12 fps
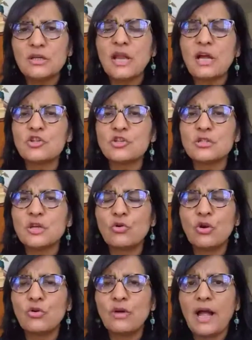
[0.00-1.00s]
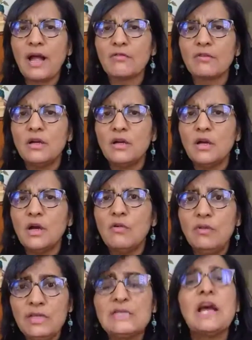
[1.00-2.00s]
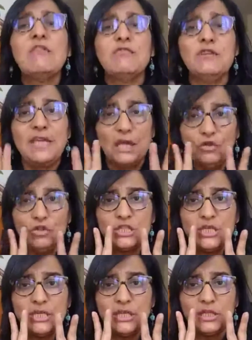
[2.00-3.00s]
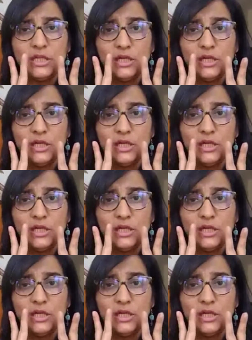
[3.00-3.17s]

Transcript: Rakshasa going to have? Will it have yellow teeth?